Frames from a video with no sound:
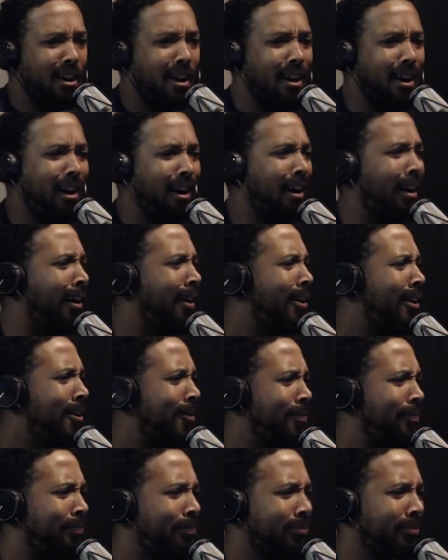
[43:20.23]

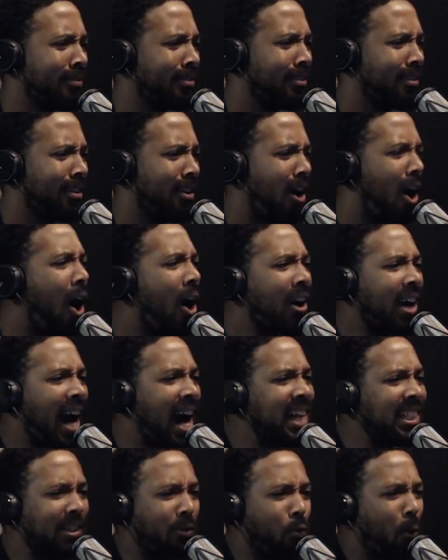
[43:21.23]
all
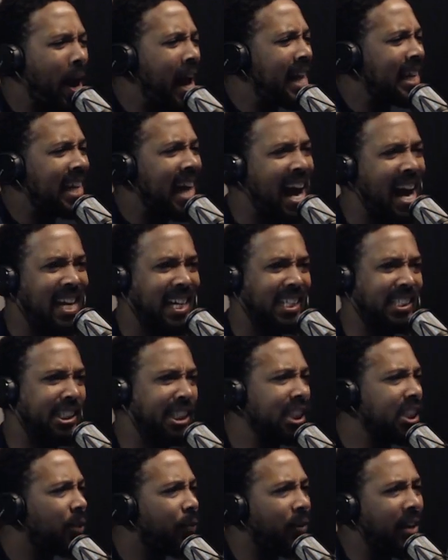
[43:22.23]
kinds of redlining,
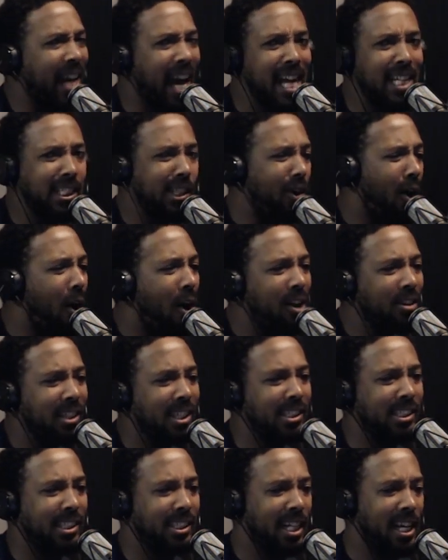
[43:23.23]
gentrification, all
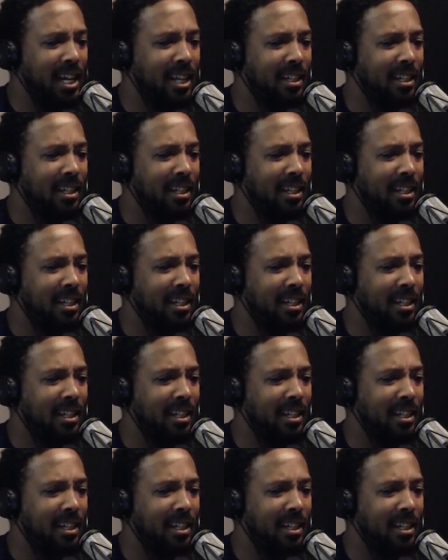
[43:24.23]
this shit.